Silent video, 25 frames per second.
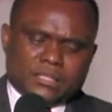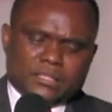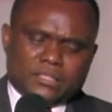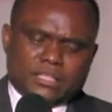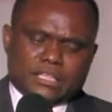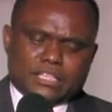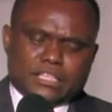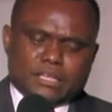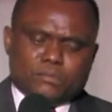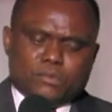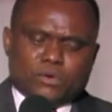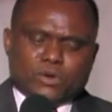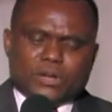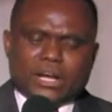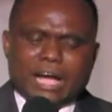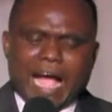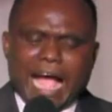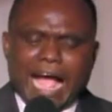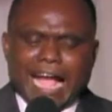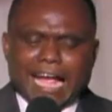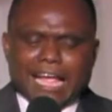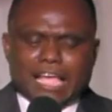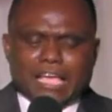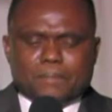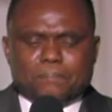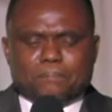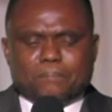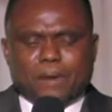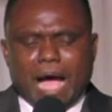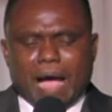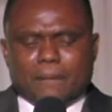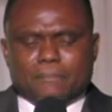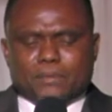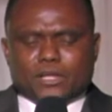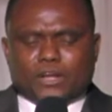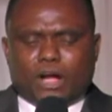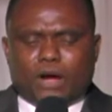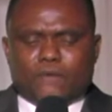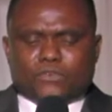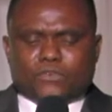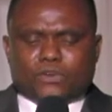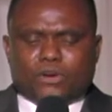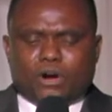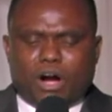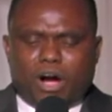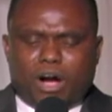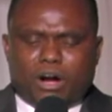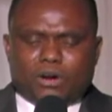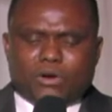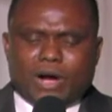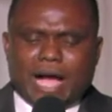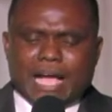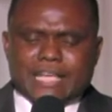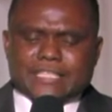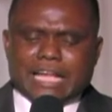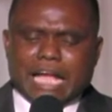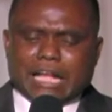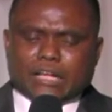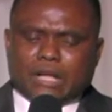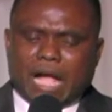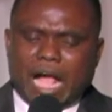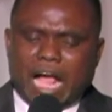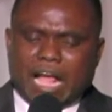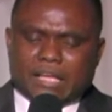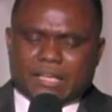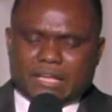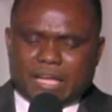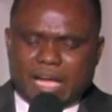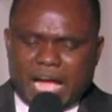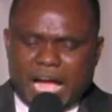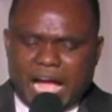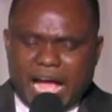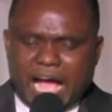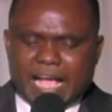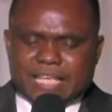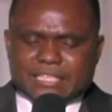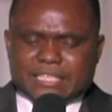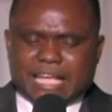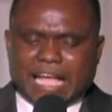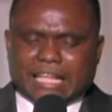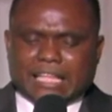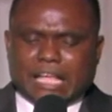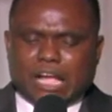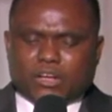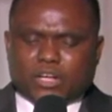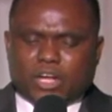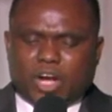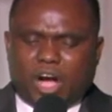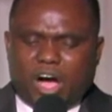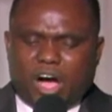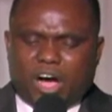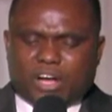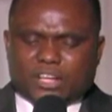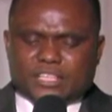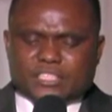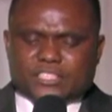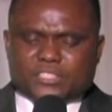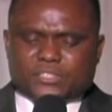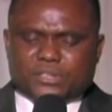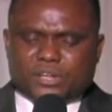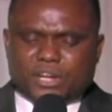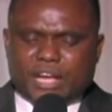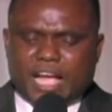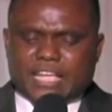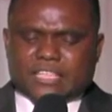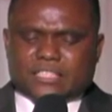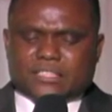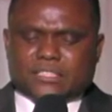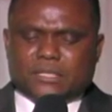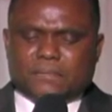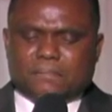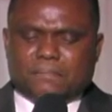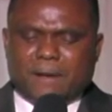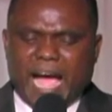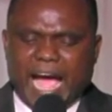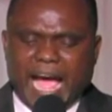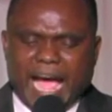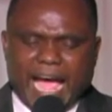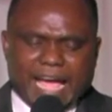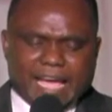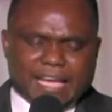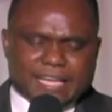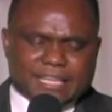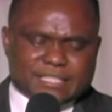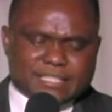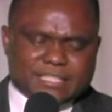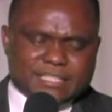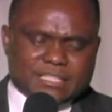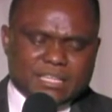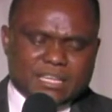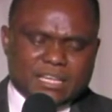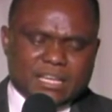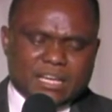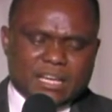The Democratic Republic of Congo has undergone serious demise